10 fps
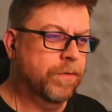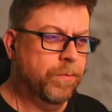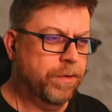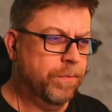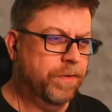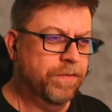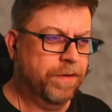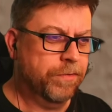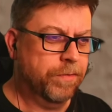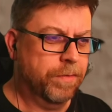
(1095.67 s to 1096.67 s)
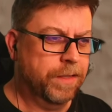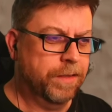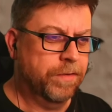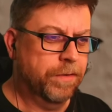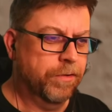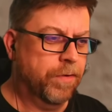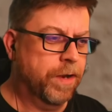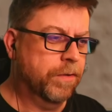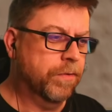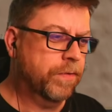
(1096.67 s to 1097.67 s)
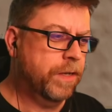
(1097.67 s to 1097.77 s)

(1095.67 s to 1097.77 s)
It's one of the reasons I also like this in the triangle is